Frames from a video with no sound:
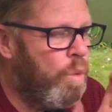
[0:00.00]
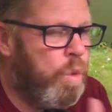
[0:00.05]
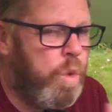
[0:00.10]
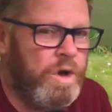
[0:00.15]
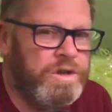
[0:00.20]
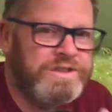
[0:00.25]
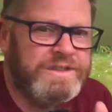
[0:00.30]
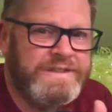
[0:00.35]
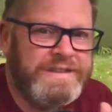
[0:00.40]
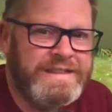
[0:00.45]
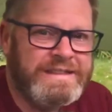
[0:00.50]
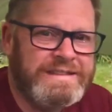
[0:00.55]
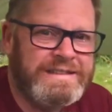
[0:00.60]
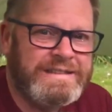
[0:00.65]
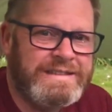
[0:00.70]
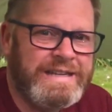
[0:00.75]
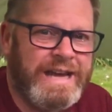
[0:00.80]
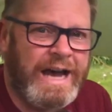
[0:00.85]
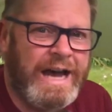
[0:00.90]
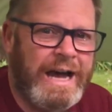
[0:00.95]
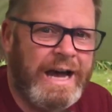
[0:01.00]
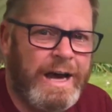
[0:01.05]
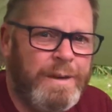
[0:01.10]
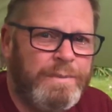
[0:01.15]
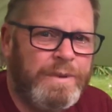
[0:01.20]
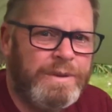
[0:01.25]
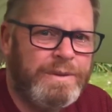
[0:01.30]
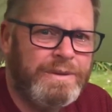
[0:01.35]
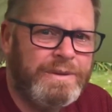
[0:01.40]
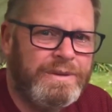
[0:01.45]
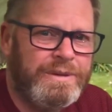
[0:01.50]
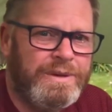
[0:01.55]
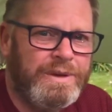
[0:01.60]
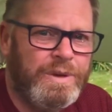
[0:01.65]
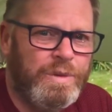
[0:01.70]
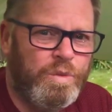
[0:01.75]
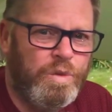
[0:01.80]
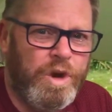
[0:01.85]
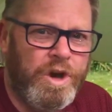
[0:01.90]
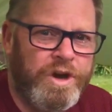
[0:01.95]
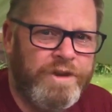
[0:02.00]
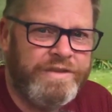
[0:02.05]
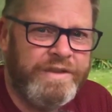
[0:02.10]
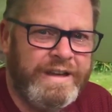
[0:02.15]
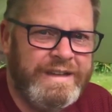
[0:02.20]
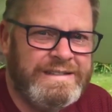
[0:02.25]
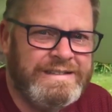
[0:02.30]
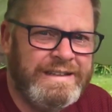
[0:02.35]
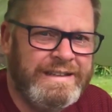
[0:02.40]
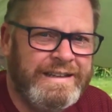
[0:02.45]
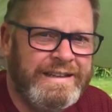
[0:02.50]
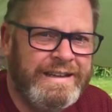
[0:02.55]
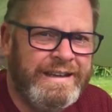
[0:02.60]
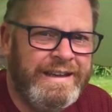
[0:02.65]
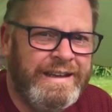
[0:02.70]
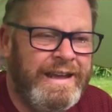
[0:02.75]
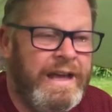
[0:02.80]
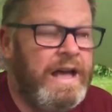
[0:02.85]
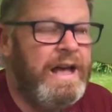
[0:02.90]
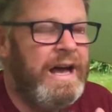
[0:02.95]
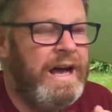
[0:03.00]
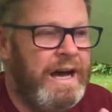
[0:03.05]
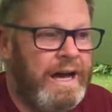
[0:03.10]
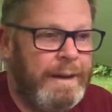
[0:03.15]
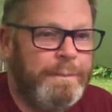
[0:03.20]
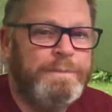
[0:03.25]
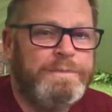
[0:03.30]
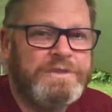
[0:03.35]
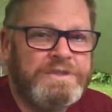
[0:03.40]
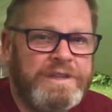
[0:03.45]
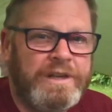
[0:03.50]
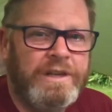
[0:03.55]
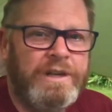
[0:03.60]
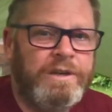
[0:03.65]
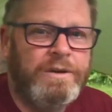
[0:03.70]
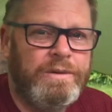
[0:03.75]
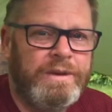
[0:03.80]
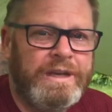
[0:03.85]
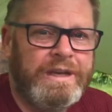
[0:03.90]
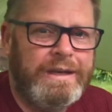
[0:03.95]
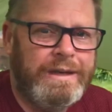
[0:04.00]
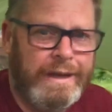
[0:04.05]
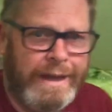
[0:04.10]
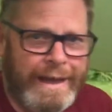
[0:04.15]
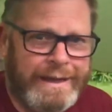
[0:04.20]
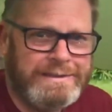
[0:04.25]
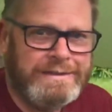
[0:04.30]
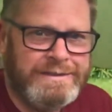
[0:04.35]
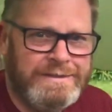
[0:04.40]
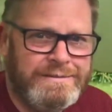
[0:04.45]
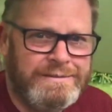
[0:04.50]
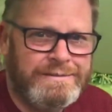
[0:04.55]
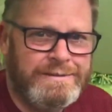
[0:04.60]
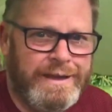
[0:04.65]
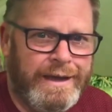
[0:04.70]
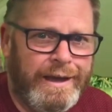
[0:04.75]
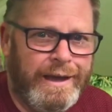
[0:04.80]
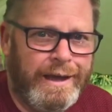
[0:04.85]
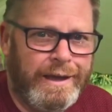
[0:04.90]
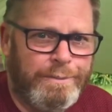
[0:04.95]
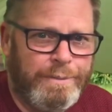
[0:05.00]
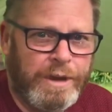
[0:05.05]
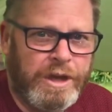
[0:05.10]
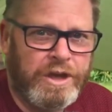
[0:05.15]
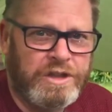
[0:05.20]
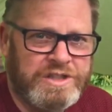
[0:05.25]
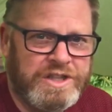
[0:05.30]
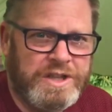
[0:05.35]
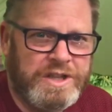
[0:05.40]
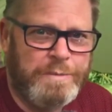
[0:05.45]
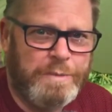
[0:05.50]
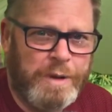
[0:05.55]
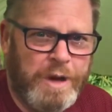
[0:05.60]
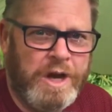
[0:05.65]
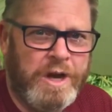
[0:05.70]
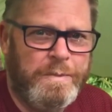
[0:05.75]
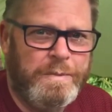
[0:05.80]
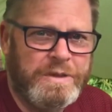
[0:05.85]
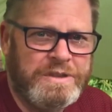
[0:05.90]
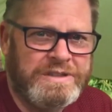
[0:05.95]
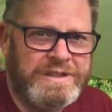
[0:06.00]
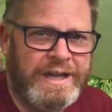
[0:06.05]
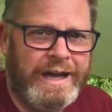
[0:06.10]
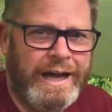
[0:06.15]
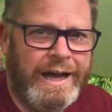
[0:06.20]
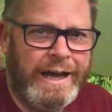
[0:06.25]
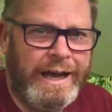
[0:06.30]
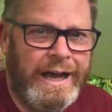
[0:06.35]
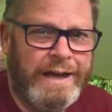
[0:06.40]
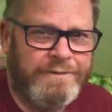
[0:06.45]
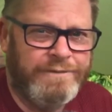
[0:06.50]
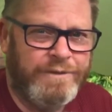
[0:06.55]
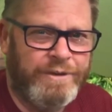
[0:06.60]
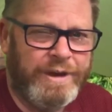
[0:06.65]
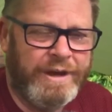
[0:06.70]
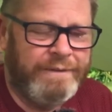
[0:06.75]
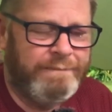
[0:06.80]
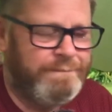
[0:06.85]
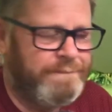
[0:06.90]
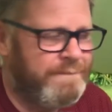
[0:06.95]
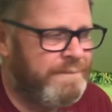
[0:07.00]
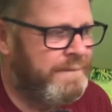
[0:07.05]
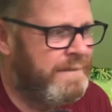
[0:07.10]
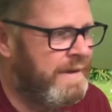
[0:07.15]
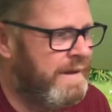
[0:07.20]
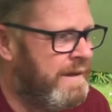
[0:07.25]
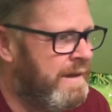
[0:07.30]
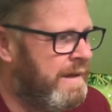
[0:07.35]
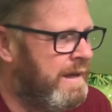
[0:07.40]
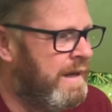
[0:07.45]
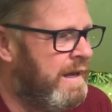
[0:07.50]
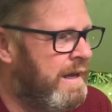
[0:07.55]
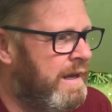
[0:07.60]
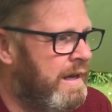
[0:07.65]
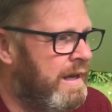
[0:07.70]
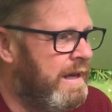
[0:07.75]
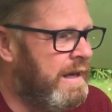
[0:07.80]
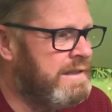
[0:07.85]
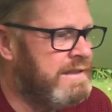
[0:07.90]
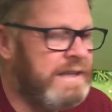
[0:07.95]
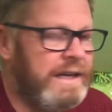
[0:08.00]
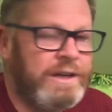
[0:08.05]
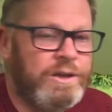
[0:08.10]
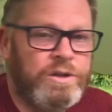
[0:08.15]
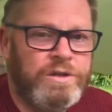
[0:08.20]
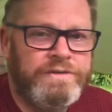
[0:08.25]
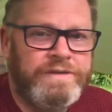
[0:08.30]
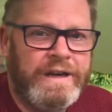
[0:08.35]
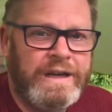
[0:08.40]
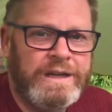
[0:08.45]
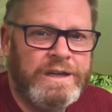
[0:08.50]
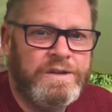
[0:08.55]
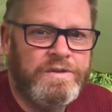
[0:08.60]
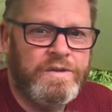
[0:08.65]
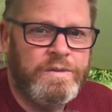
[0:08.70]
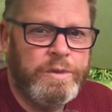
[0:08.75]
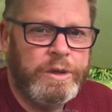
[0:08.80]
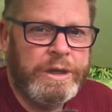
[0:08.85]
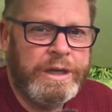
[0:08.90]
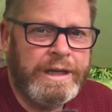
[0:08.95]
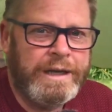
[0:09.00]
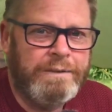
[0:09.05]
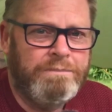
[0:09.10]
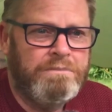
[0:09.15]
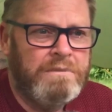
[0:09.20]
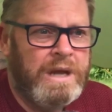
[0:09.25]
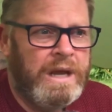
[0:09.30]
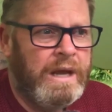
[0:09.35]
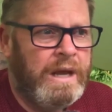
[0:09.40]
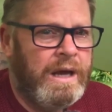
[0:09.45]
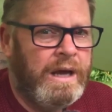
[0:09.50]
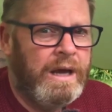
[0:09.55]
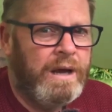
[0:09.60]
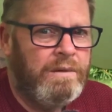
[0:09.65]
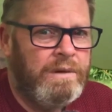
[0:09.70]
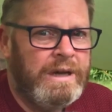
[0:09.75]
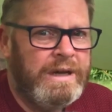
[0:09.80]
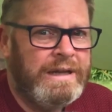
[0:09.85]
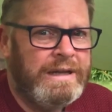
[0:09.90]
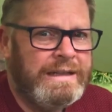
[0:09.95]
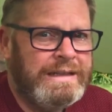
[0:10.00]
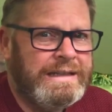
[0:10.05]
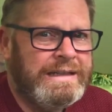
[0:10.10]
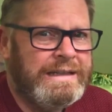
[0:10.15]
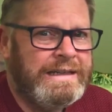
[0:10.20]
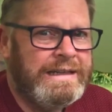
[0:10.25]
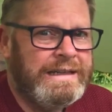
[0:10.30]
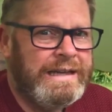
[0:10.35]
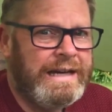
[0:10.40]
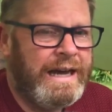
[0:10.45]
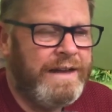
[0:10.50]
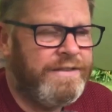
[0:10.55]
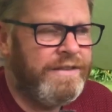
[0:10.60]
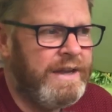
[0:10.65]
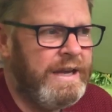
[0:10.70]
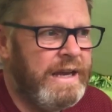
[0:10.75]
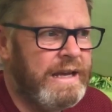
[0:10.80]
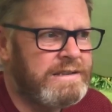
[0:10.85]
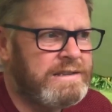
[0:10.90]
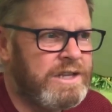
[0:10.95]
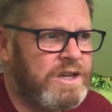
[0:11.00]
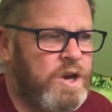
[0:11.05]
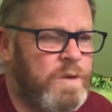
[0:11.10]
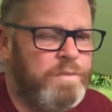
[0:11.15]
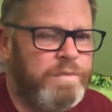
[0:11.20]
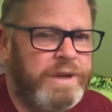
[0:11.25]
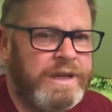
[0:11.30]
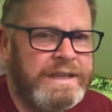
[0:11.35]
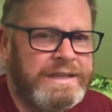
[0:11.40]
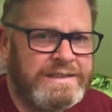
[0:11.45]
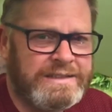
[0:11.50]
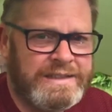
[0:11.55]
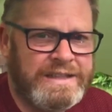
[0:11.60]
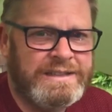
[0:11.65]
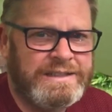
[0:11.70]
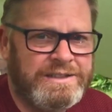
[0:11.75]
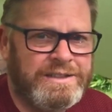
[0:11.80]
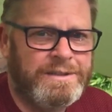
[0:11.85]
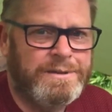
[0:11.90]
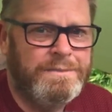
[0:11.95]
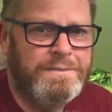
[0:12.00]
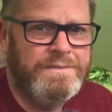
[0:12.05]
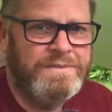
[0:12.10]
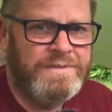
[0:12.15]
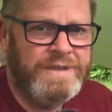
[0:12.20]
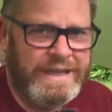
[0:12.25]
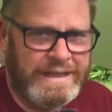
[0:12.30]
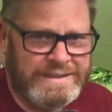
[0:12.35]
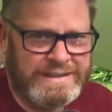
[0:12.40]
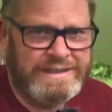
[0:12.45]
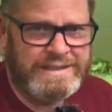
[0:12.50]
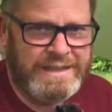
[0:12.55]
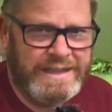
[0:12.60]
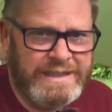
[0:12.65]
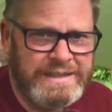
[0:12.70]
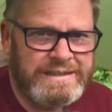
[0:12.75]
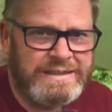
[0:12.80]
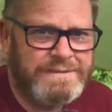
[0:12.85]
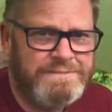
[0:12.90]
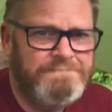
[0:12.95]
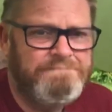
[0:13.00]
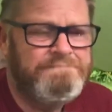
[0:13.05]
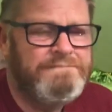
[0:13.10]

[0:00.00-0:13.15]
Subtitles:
was this tarp worth it? Absolutely yes, because of the purpose that I had for it. Is it good value for money? Well, I think as a complete system, yes it is.